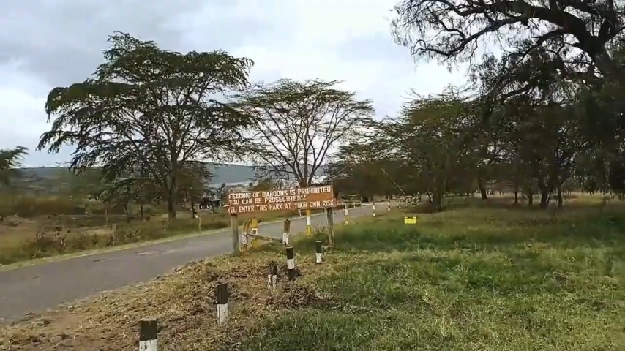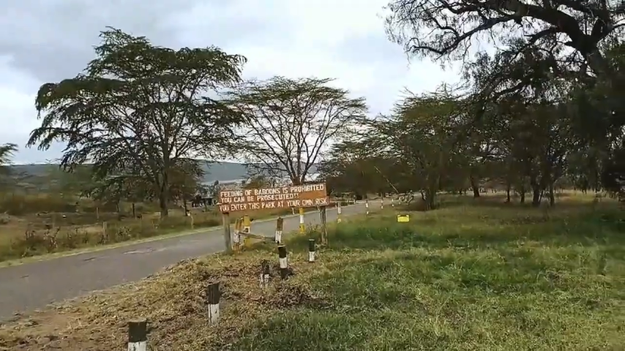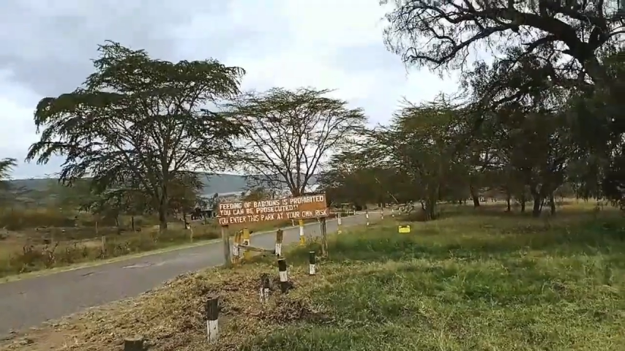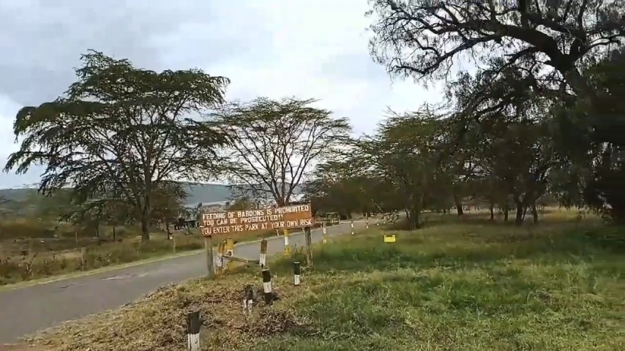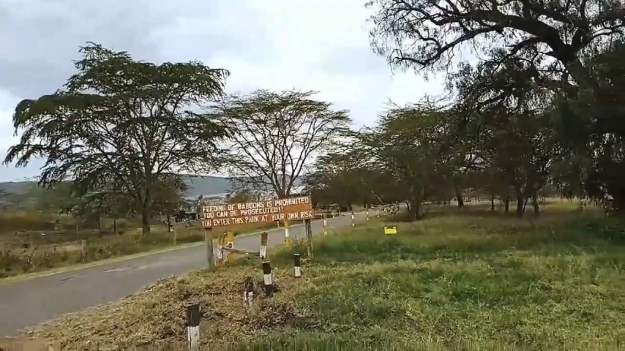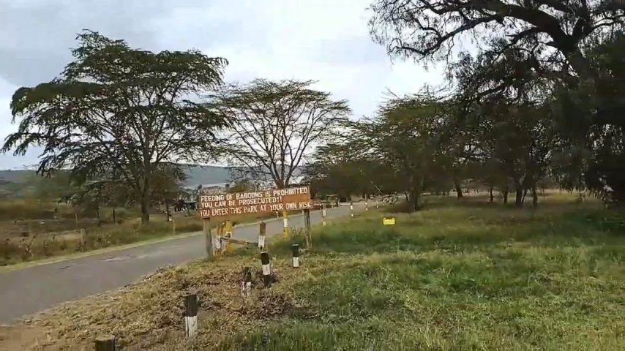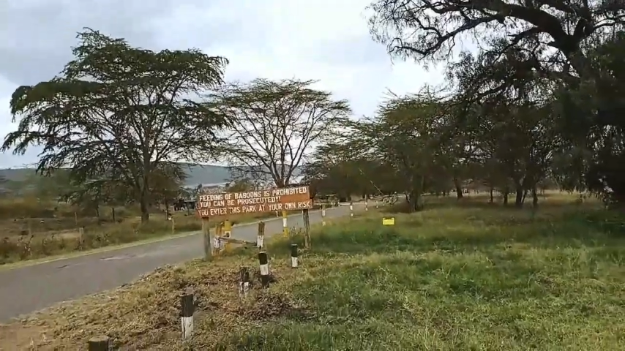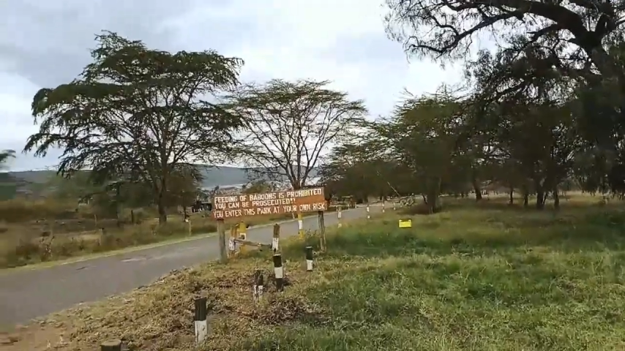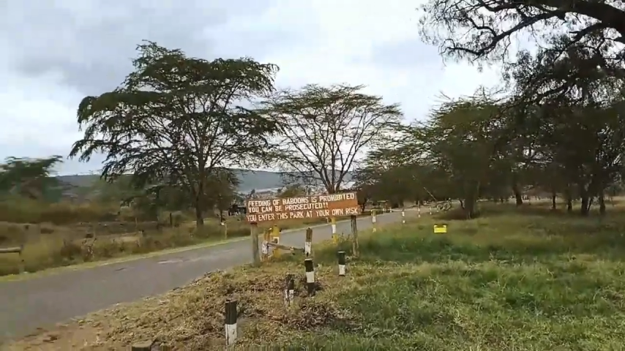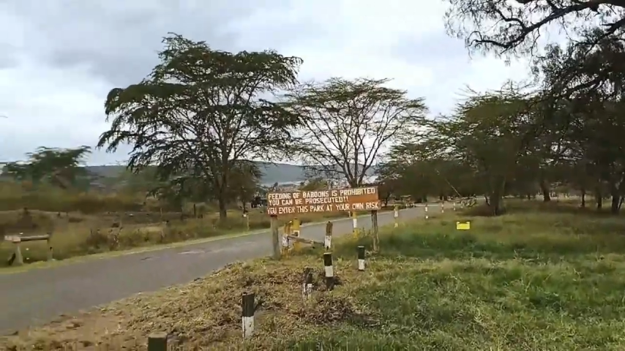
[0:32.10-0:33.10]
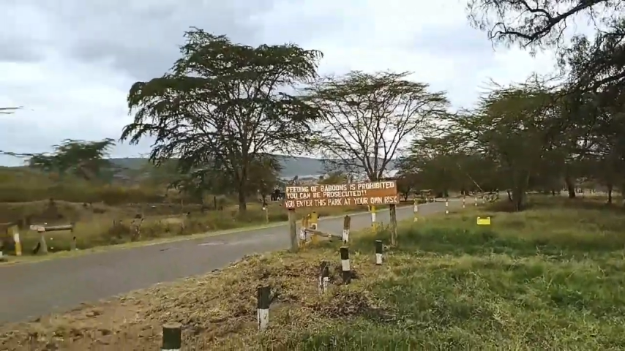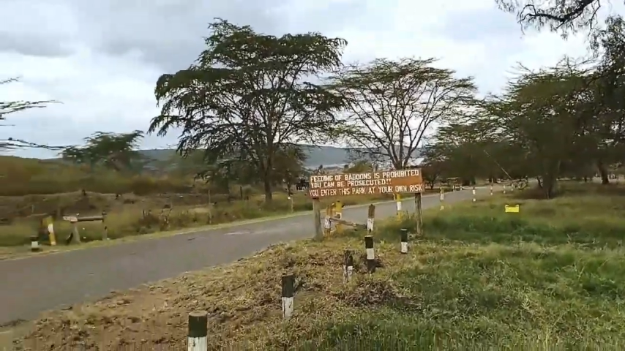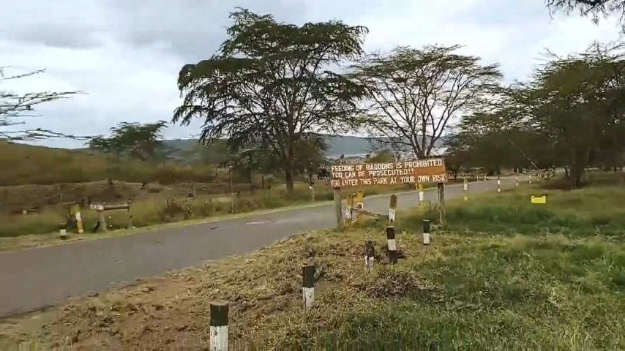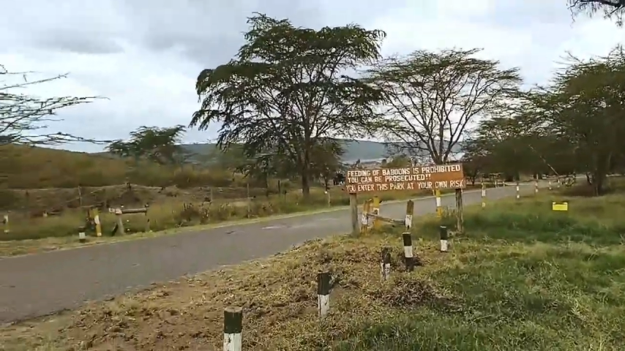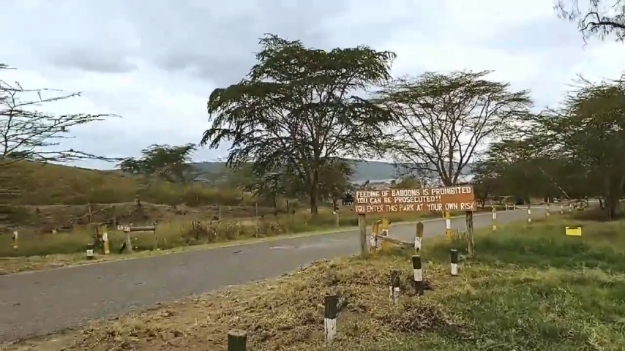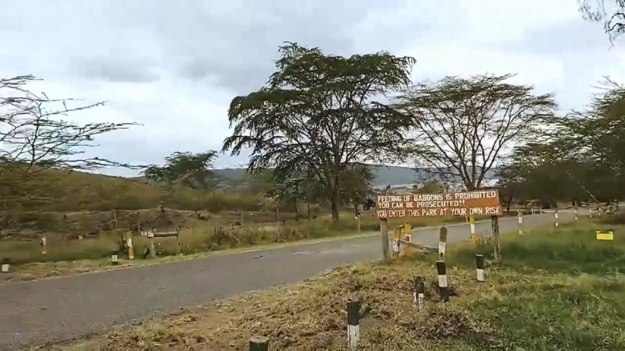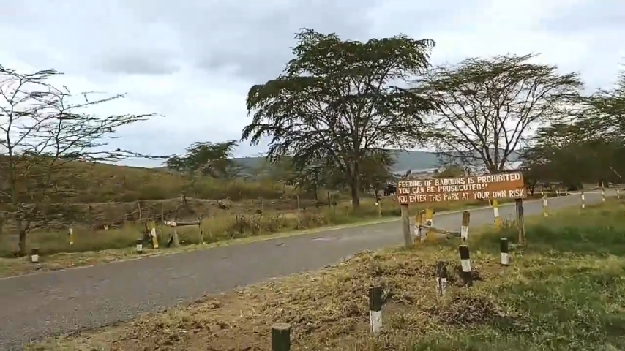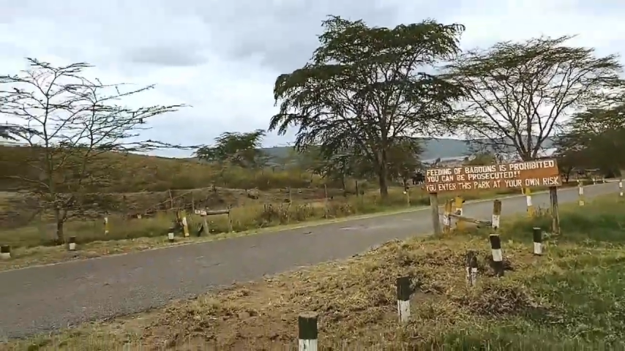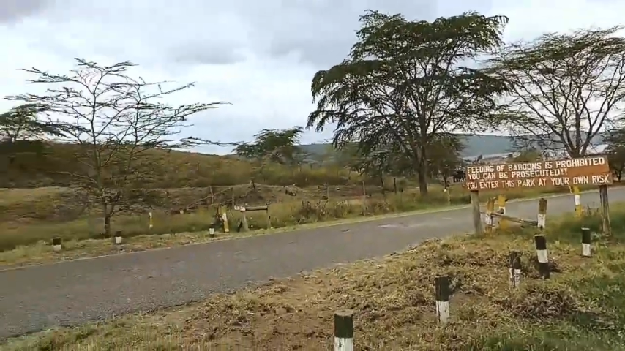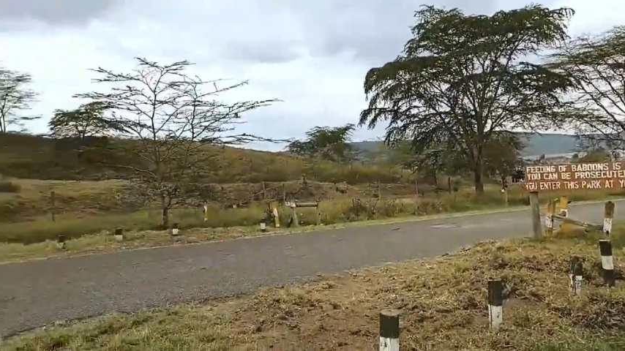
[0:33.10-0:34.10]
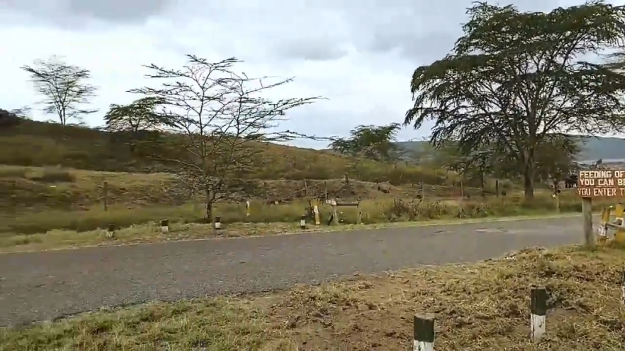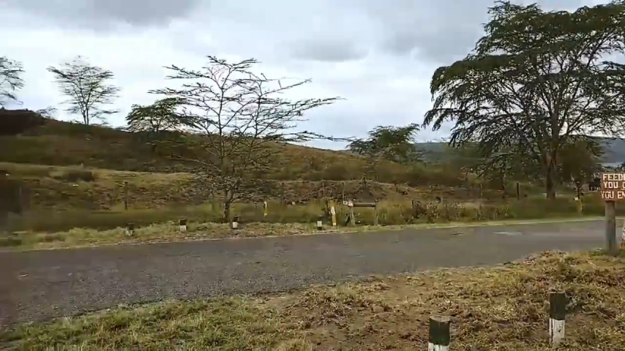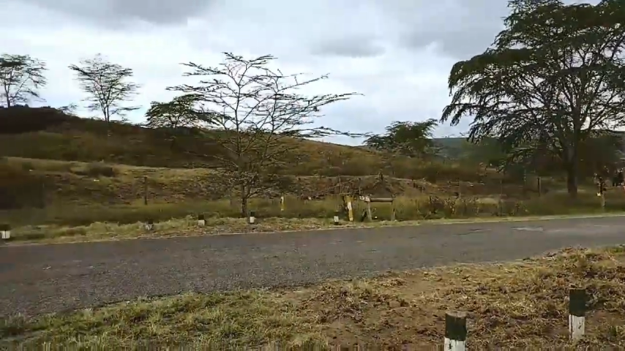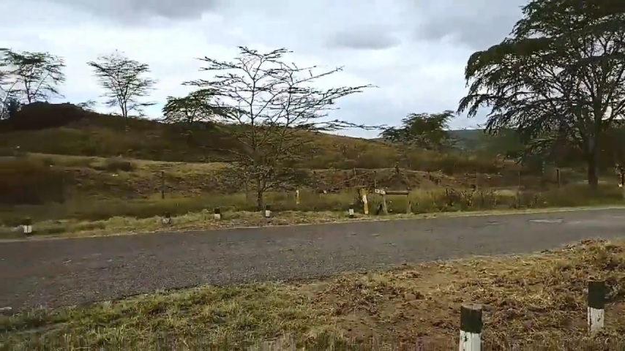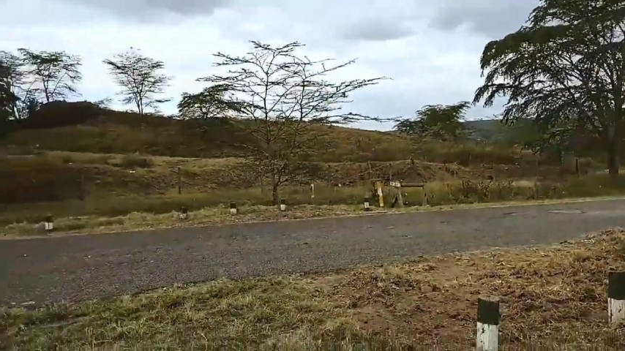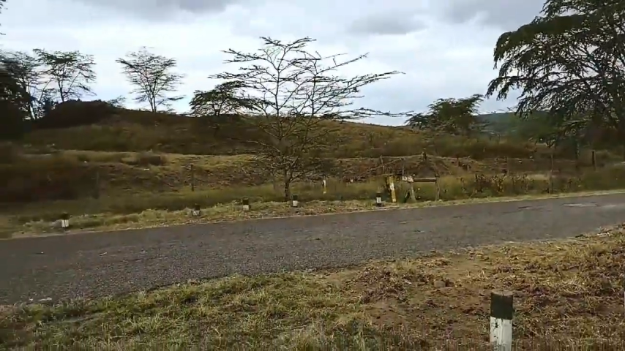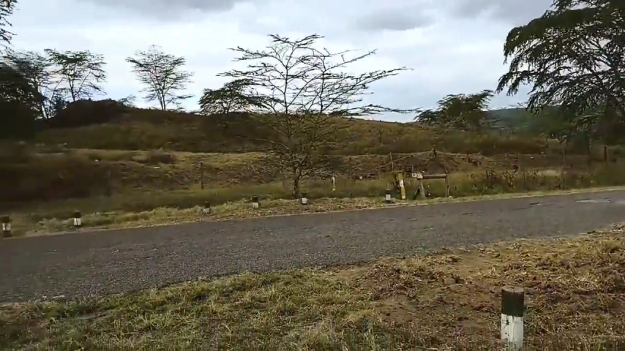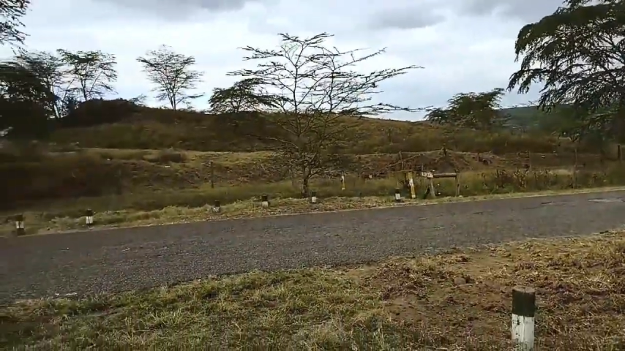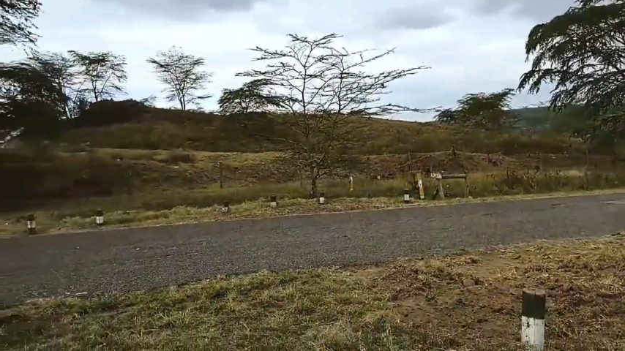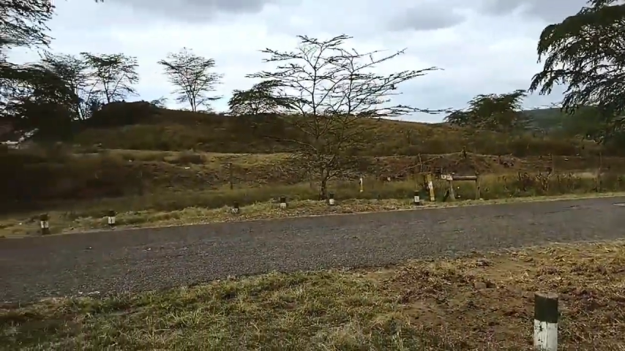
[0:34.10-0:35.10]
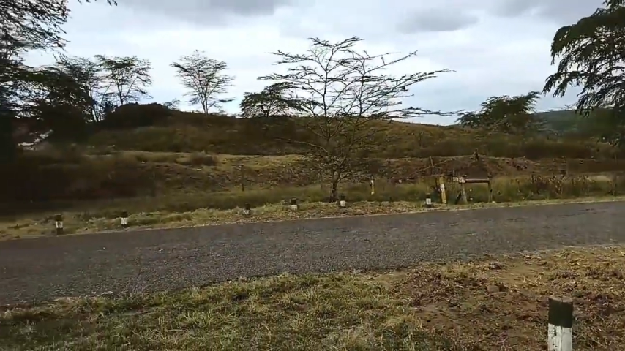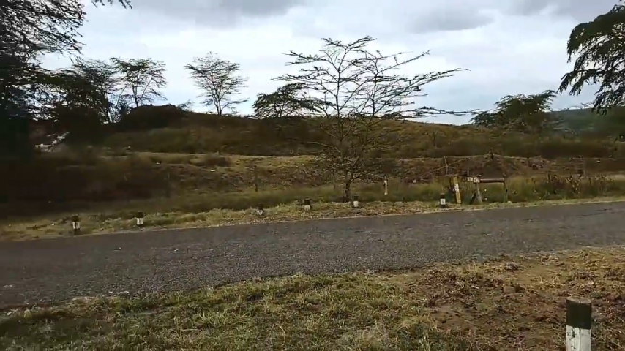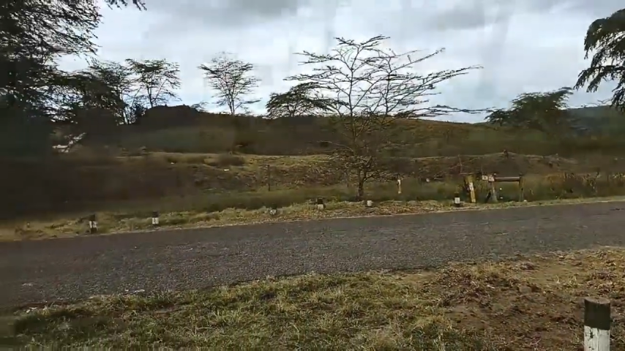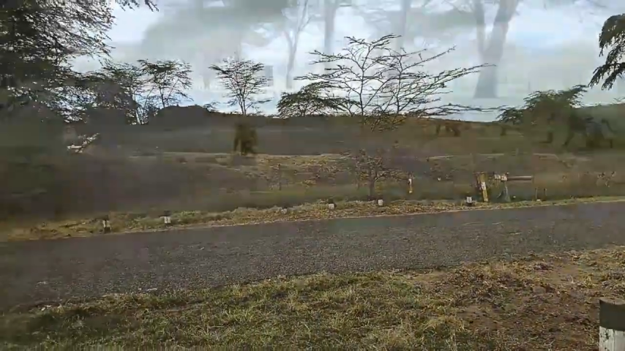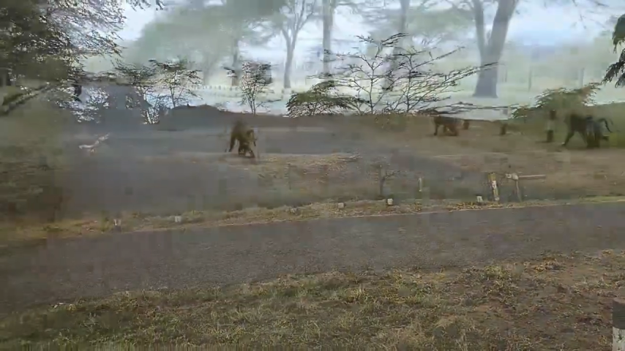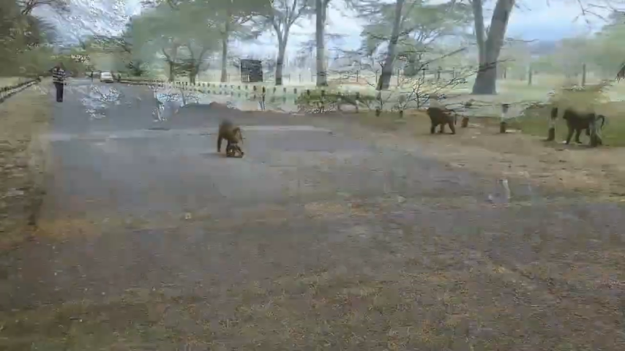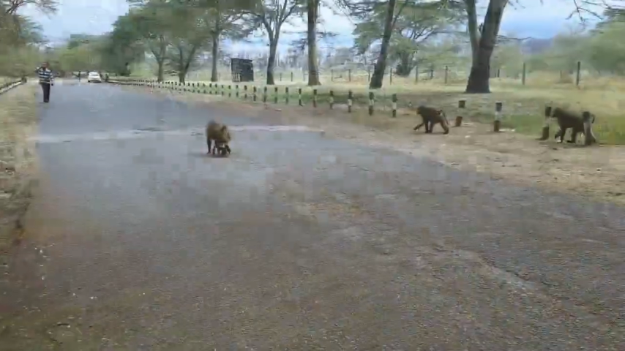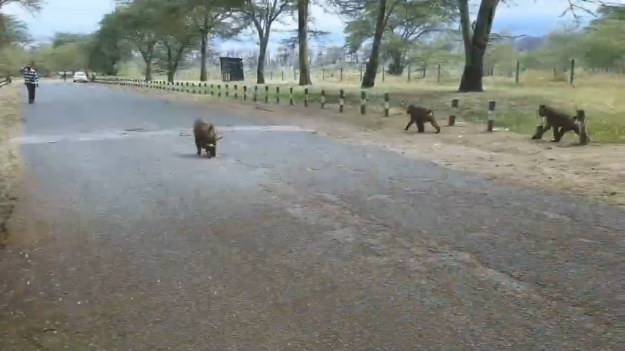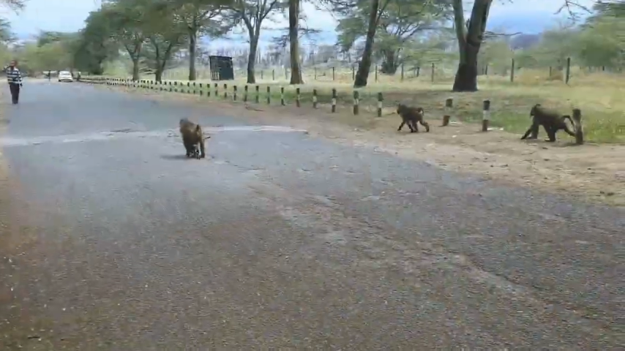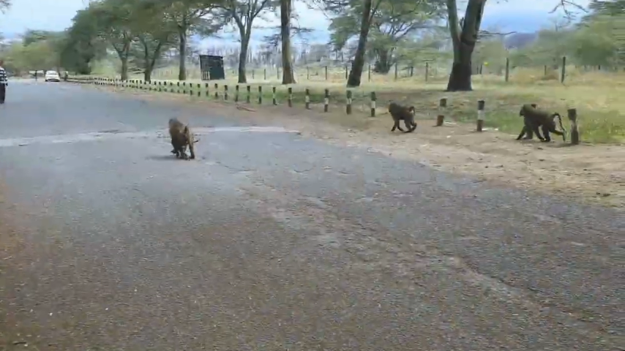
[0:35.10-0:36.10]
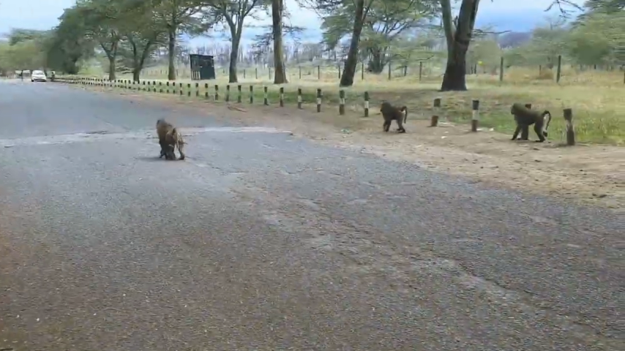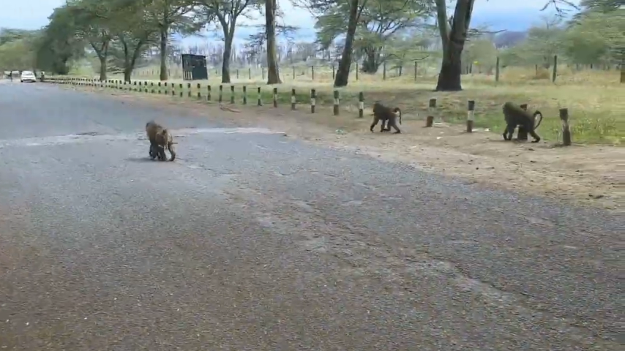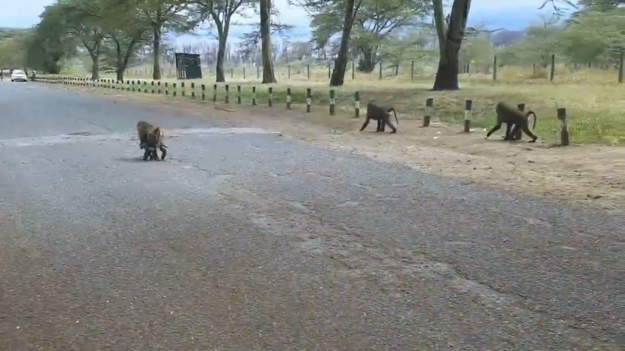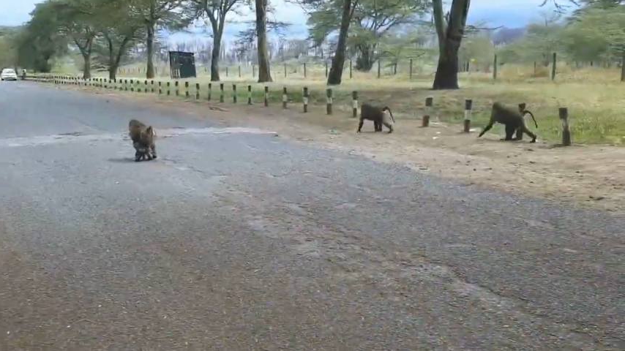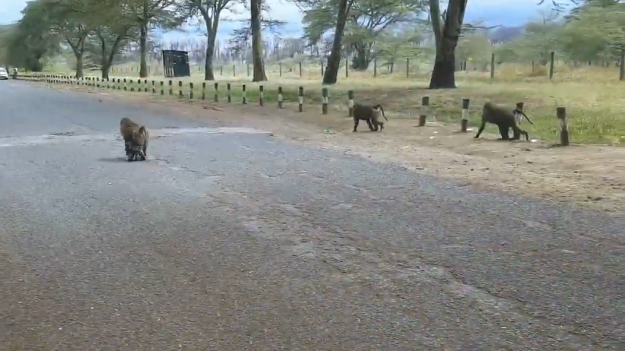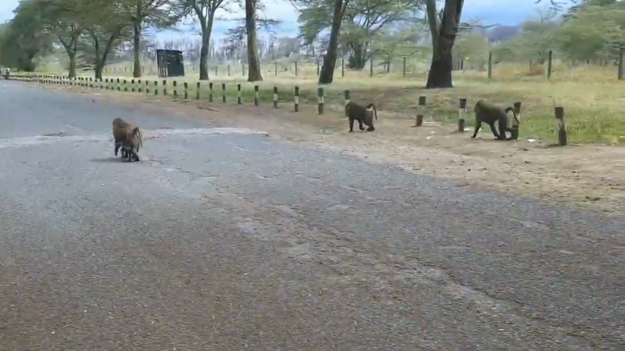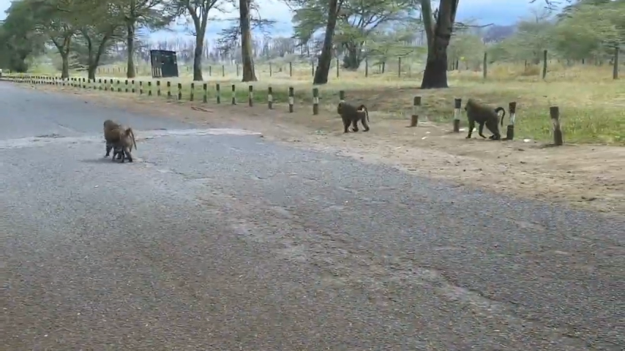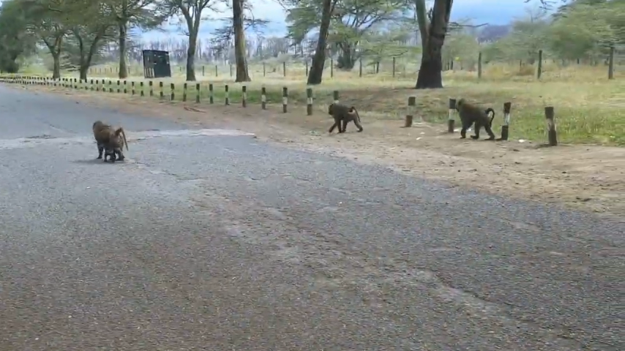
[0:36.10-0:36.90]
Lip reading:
[unreadable: no face in view]